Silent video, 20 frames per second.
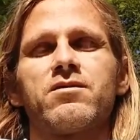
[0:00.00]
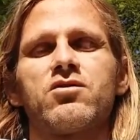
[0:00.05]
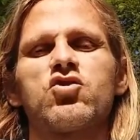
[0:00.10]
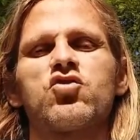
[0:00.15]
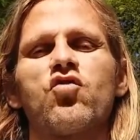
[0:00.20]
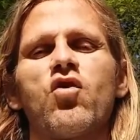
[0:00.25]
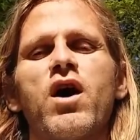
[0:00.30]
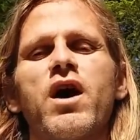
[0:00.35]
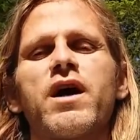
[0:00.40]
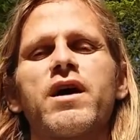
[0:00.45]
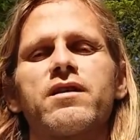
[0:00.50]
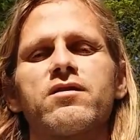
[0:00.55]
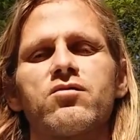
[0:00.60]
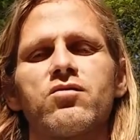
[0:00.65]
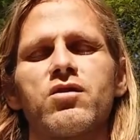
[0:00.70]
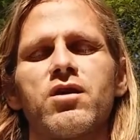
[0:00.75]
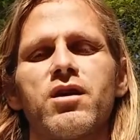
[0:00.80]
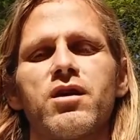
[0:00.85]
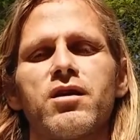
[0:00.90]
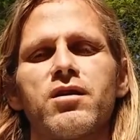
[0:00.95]
Try it,
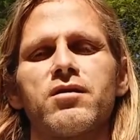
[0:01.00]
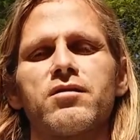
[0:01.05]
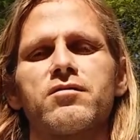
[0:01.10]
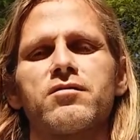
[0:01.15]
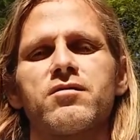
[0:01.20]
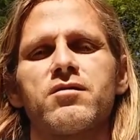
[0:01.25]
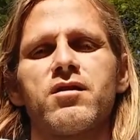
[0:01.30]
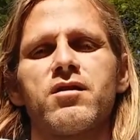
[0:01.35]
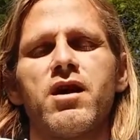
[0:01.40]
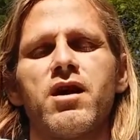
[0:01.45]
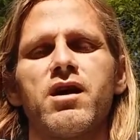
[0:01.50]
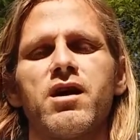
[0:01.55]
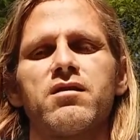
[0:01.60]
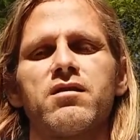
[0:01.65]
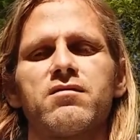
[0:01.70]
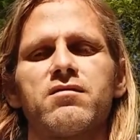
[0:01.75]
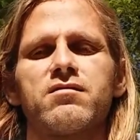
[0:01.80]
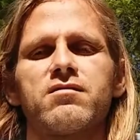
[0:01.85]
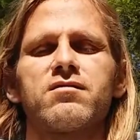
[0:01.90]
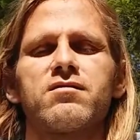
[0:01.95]
okay, and
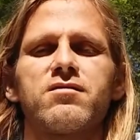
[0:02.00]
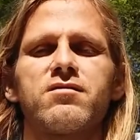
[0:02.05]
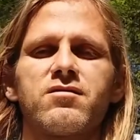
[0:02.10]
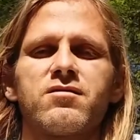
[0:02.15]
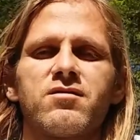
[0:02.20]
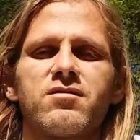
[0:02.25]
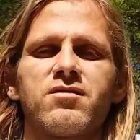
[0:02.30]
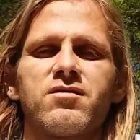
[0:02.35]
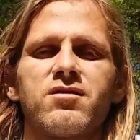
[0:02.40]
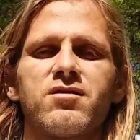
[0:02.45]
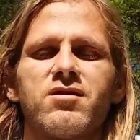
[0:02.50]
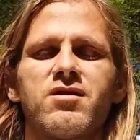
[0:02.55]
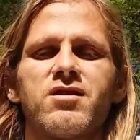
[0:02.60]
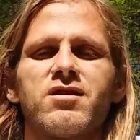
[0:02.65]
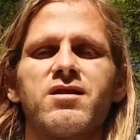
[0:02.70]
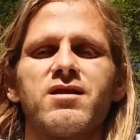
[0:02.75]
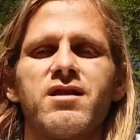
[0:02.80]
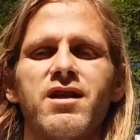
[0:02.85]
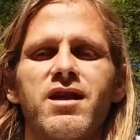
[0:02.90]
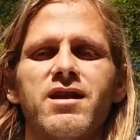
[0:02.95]

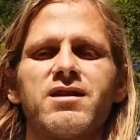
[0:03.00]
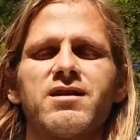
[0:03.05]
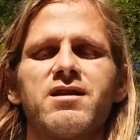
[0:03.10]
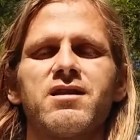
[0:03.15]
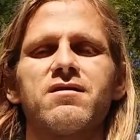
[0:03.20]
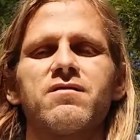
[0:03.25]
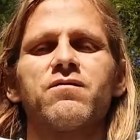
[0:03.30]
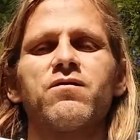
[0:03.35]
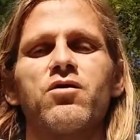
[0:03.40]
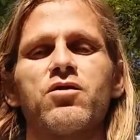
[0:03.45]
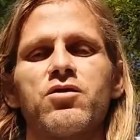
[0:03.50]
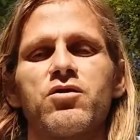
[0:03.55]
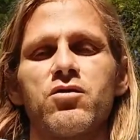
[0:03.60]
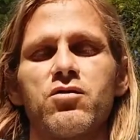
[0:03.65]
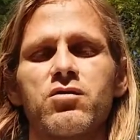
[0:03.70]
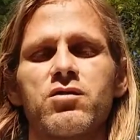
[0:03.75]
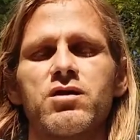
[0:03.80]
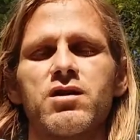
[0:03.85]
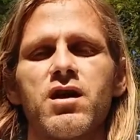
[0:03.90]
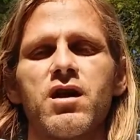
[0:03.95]
test it for
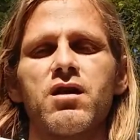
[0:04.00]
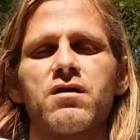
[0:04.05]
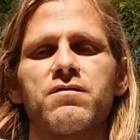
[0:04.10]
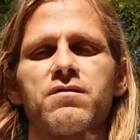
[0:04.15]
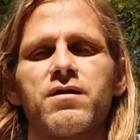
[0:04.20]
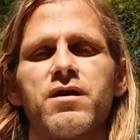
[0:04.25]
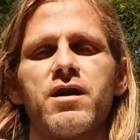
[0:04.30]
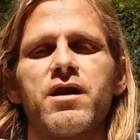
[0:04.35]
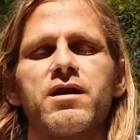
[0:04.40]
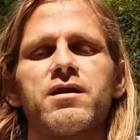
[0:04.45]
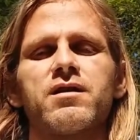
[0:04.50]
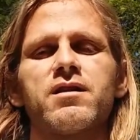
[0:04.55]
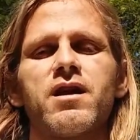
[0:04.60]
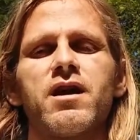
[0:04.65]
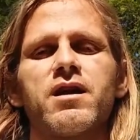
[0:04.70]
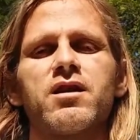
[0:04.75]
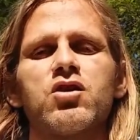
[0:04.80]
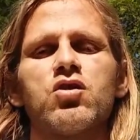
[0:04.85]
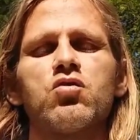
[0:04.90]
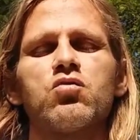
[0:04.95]
yourself, and
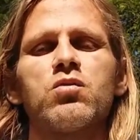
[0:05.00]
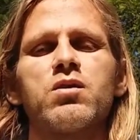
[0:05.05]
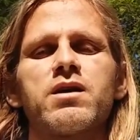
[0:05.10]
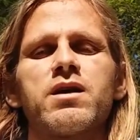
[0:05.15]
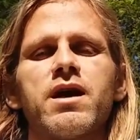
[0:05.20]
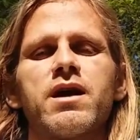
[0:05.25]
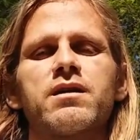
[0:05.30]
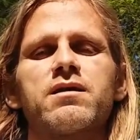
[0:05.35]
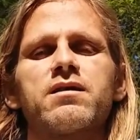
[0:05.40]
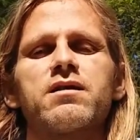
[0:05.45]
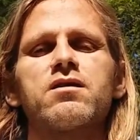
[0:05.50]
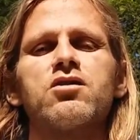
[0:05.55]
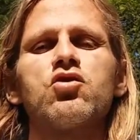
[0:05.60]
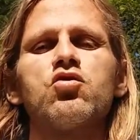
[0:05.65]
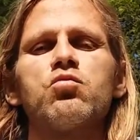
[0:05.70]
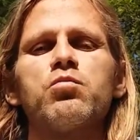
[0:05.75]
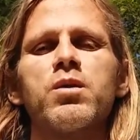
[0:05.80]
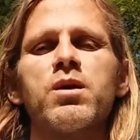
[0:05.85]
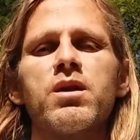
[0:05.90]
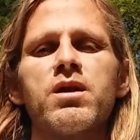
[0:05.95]
then you will get a new
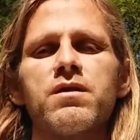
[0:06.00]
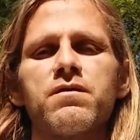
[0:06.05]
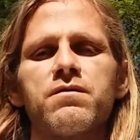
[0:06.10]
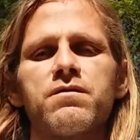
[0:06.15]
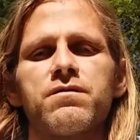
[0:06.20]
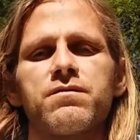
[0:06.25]
belief